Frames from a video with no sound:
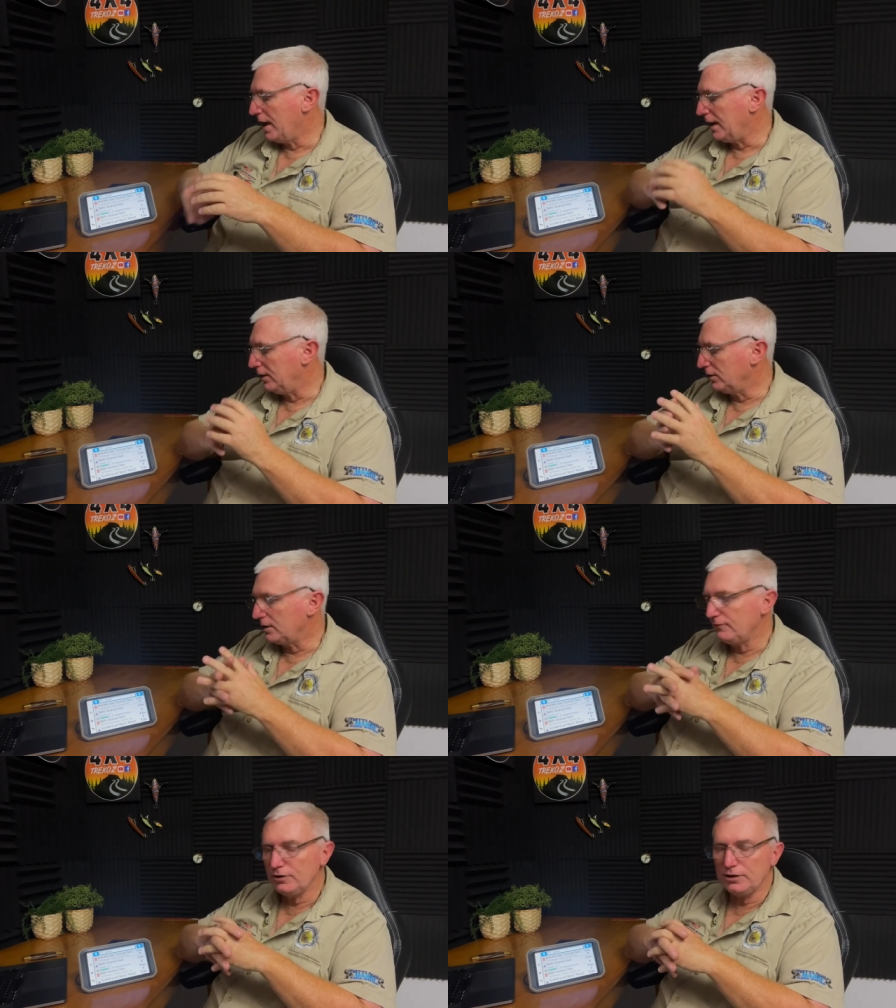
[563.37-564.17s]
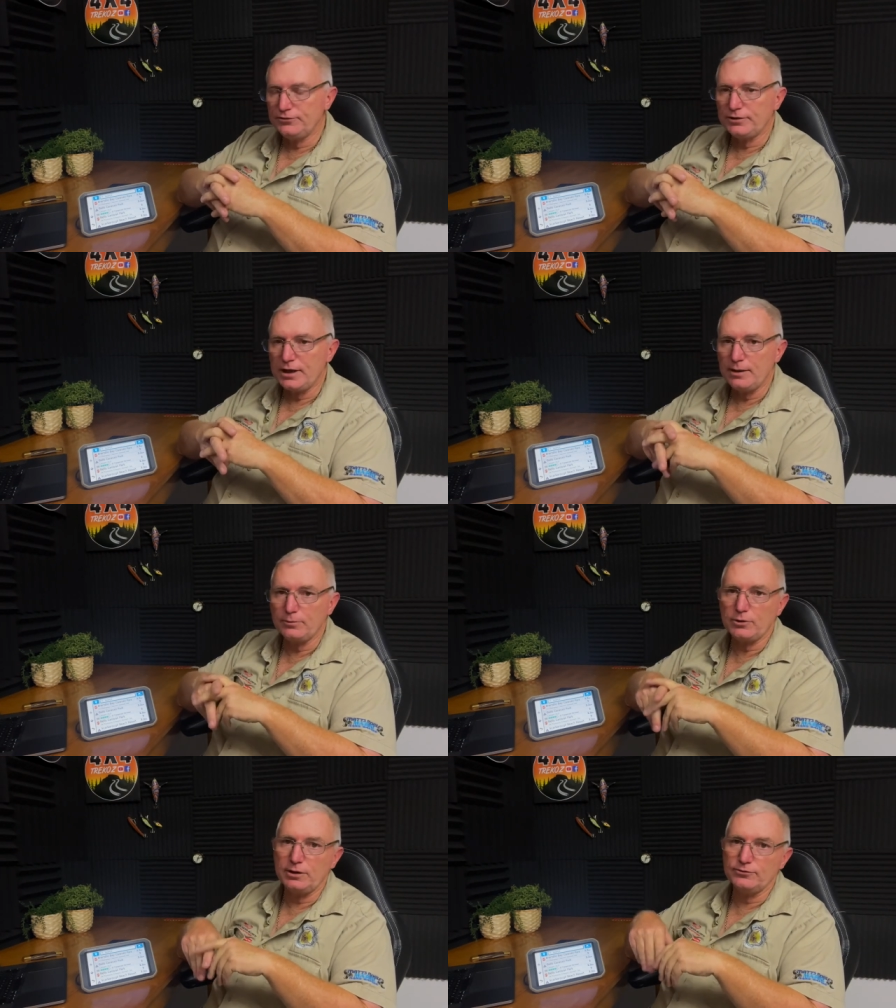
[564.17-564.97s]
and it'll give a list of
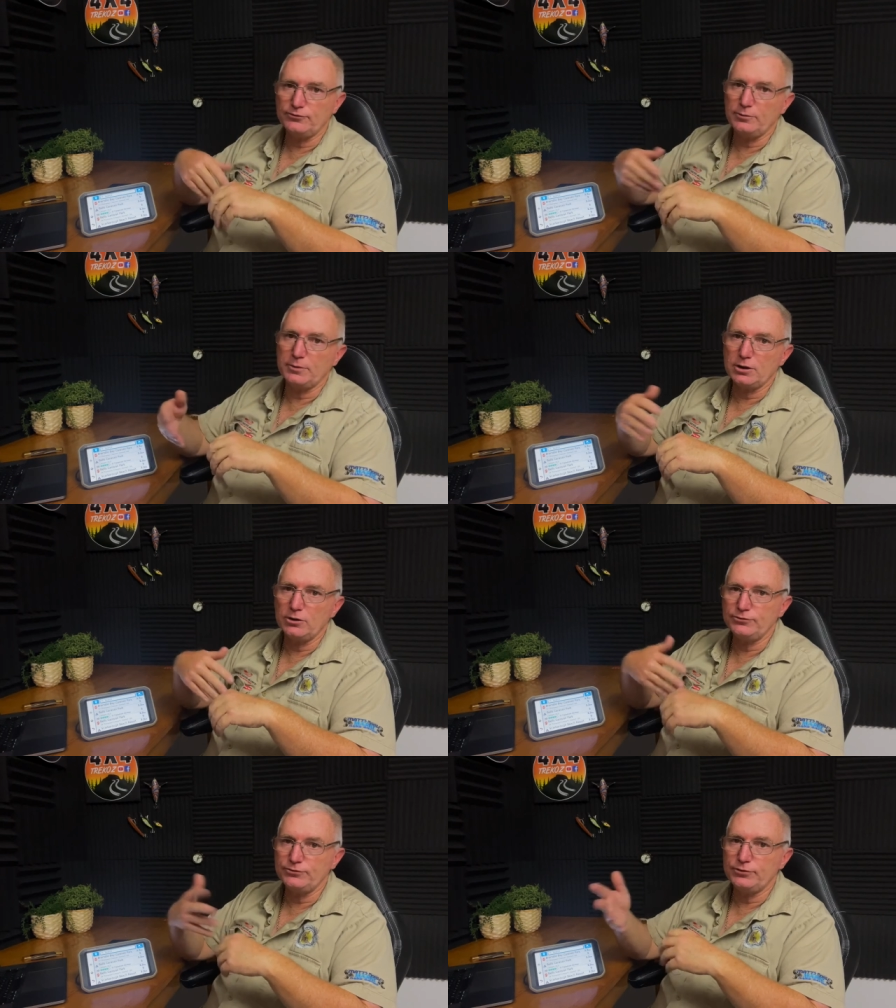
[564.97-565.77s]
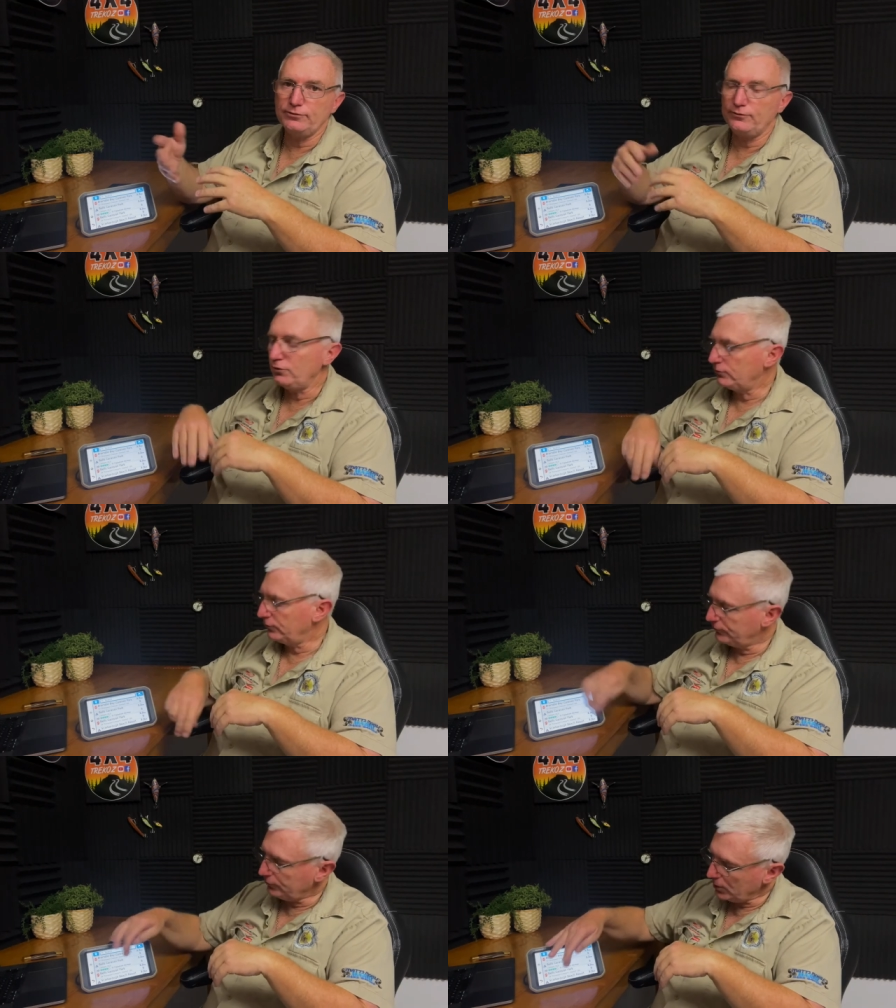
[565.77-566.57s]
campgrounds from the closest to the
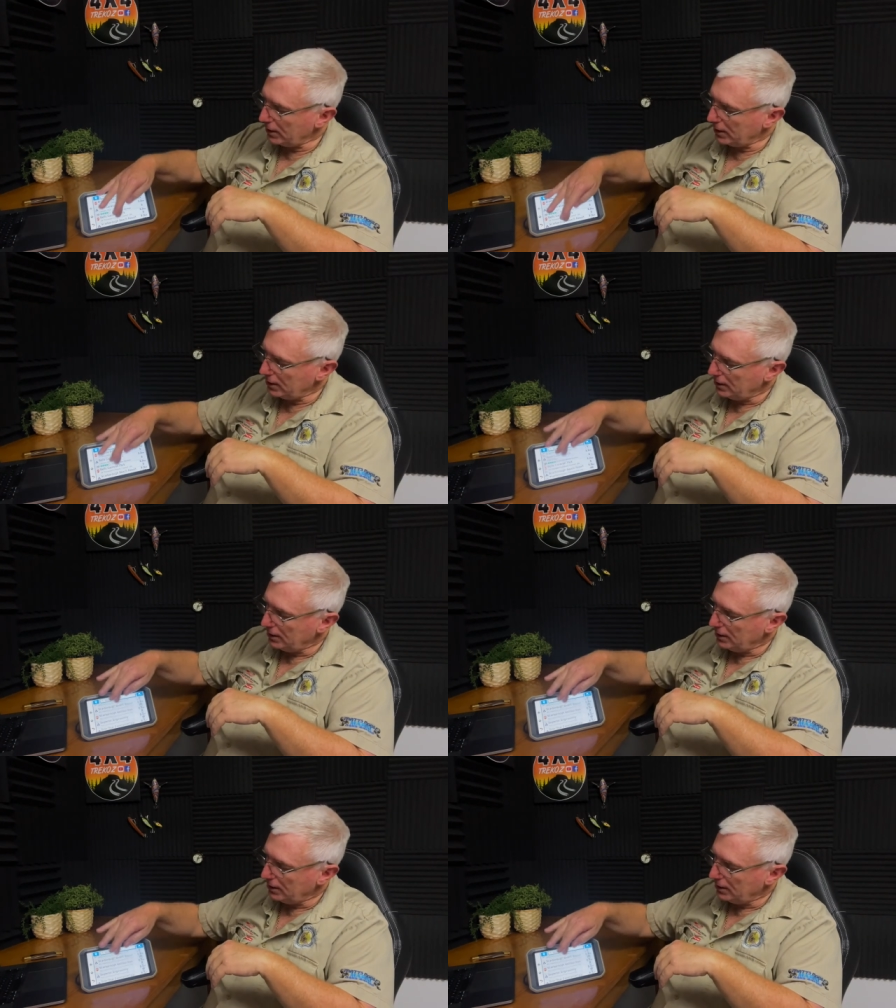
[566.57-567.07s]
furthest away,